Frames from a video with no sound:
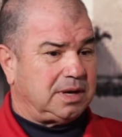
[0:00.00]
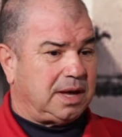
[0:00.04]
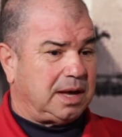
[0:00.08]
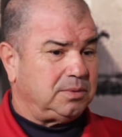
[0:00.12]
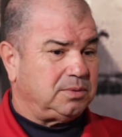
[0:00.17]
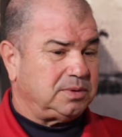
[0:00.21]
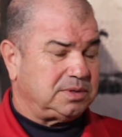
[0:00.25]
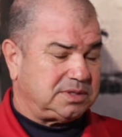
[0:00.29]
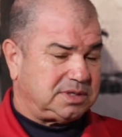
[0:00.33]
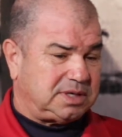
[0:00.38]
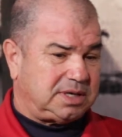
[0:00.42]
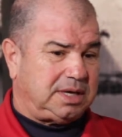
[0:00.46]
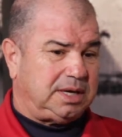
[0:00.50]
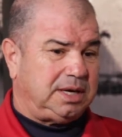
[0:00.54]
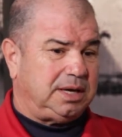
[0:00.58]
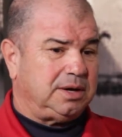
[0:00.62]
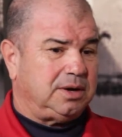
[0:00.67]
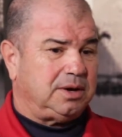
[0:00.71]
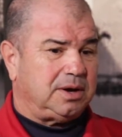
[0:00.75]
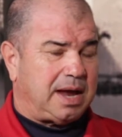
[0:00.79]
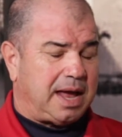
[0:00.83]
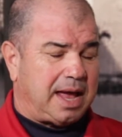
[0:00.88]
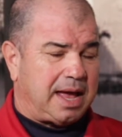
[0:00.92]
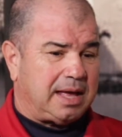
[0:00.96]
I was
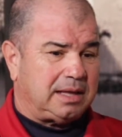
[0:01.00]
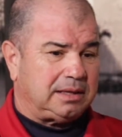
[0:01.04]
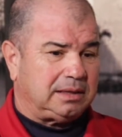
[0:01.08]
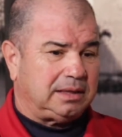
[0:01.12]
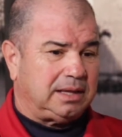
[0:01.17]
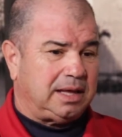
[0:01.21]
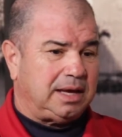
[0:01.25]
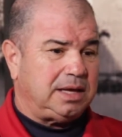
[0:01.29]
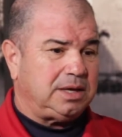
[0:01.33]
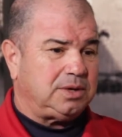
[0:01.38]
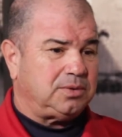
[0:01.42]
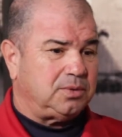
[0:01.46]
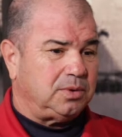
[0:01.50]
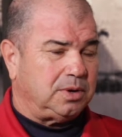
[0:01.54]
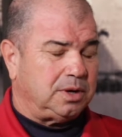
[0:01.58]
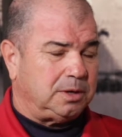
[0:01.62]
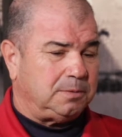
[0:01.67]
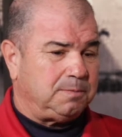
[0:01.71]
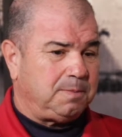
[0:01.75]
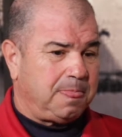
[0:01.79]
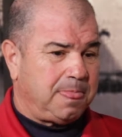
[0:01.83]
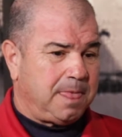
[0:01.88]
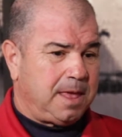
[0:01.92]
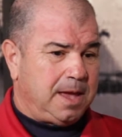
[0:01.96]
here at
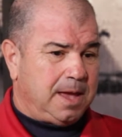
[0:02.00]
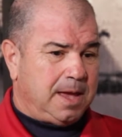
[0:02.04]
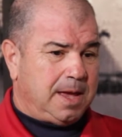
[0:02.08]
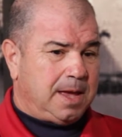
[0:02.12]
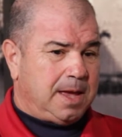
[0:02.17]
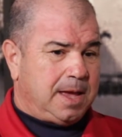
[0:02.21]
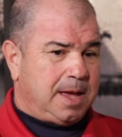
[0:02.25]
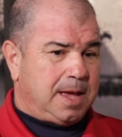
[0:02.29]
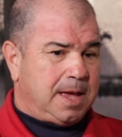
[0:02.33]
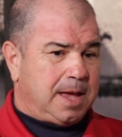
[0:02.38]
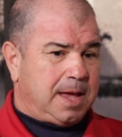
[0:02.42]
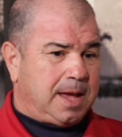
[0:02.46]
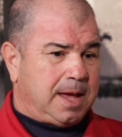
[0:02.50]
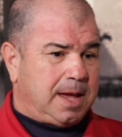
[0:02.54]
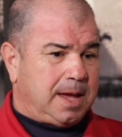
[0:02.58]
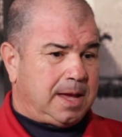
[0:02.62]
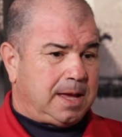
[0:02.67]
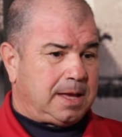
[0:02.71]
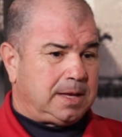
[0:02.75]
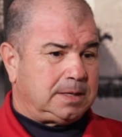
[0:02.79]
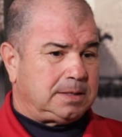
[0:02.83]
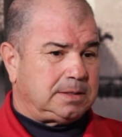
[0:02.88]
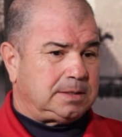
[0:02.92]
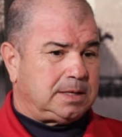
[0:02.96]
Lakewood,
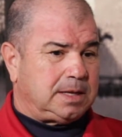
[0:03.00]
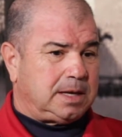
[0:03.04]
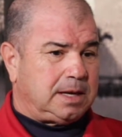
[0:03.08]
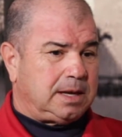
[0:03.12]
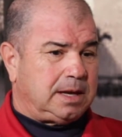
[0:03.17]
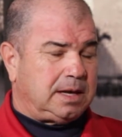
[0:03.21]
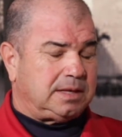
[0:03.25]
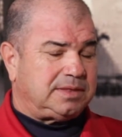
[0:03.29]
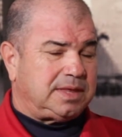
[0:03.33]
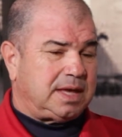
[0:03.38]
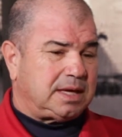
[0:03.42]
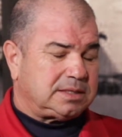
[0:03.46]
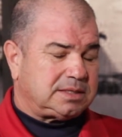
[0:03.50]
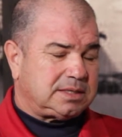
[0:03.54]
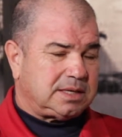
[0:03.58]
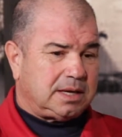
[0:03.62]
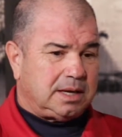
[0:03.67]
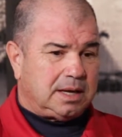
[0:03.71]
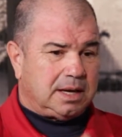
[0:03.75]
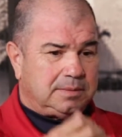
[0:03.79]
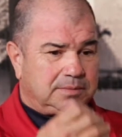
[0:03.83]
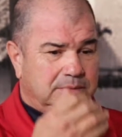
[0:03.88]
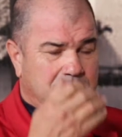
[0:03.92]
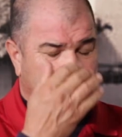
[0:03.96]
and at that
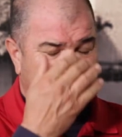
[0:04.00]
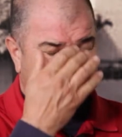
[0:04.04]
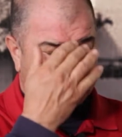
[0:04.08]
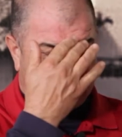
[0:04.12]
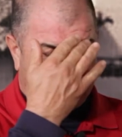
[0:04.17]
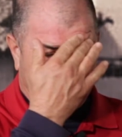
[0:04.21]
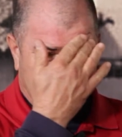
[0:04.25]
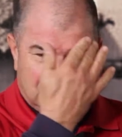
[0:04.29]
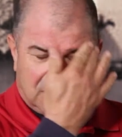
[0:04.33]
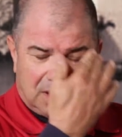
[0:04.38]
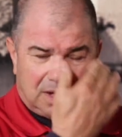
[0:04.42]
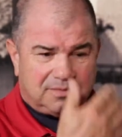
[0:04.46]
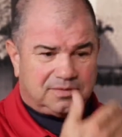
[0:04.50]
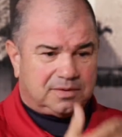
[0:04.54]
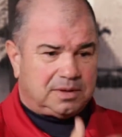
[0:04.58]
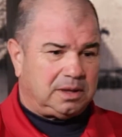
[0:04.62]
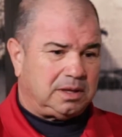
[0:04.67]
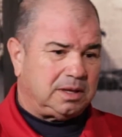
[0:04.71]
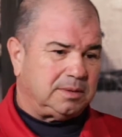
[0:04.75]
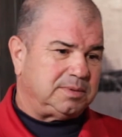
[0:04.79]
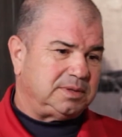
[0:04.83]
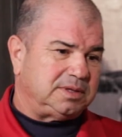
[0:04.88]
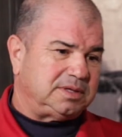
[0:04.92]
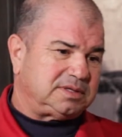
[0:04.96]
time there was a golf
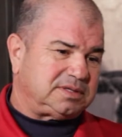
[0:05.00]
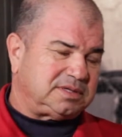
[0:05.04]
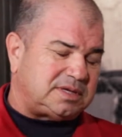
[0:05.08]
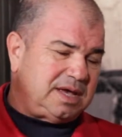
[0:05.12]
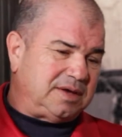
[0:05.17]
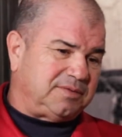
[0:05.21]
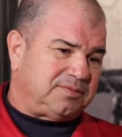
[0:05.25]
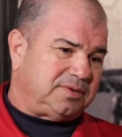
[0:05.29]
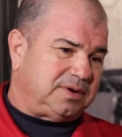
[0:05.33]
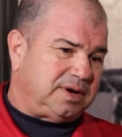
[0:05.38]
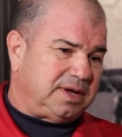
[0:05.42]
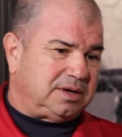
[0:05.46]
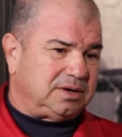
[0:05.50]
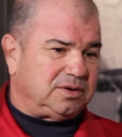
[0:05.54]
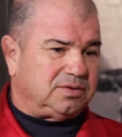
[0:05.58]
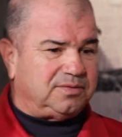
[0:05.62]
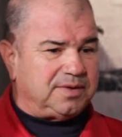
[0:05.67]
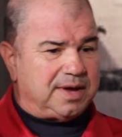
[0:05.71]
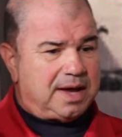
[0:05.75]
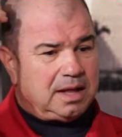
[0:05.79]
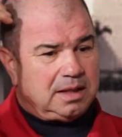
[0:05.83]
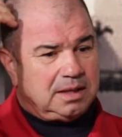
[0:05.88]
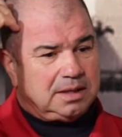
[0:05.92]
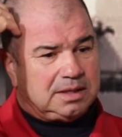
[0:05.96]
club in the San Fernando
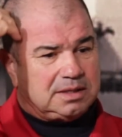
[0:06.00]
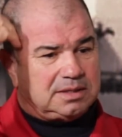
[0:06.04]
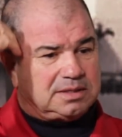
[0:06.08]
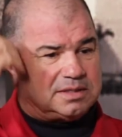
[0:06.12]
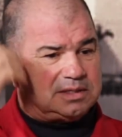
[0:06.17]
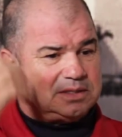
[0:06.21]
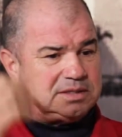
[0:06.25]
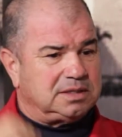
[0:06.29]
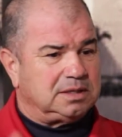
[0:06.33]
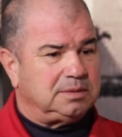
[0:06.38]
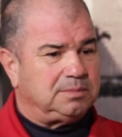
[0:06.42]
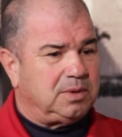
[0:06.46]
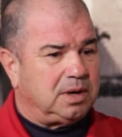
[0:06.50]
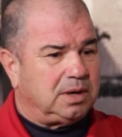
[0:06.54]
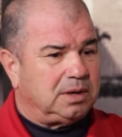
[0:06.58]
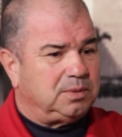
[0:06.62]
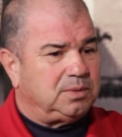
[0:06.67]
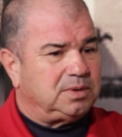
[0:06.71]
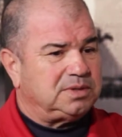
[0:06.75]
Valley in Sylmar.